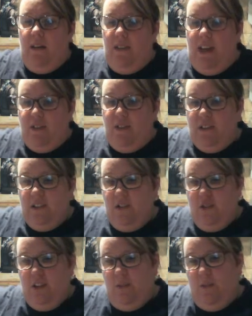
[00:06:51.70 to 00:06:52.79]
African style
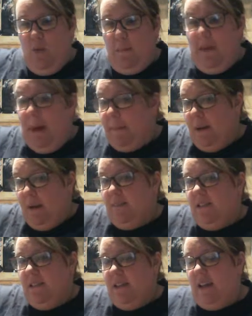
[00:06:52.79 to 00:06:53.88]
dress with all the
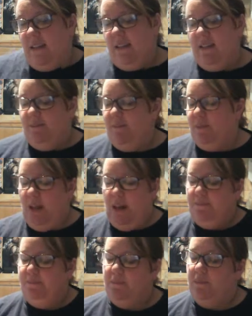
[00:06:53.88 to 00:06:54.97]
peplums and yeah.
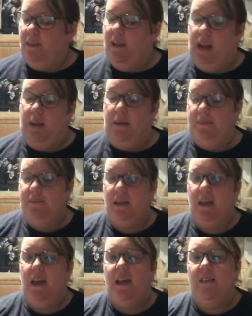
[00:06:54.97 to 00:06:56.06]
Anyway,
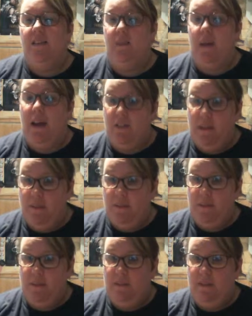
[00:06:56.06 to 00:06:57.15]
so we have that
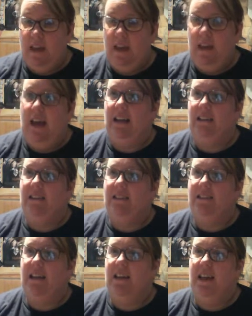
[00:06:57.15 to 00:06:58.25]
program over here,
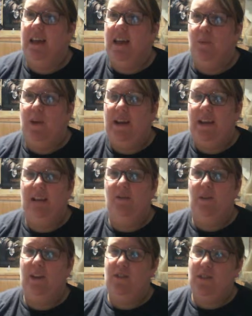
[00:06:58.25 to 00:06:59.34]
and
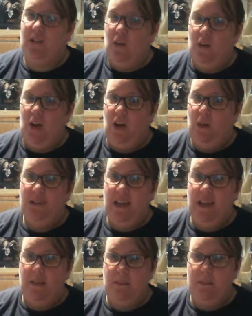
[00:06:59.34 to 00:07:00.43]
whenever it's on, I always
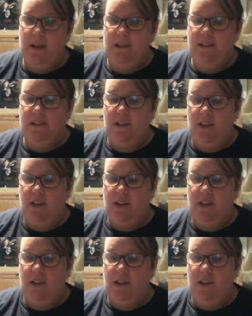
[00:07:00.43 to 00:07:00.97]
get the bug to start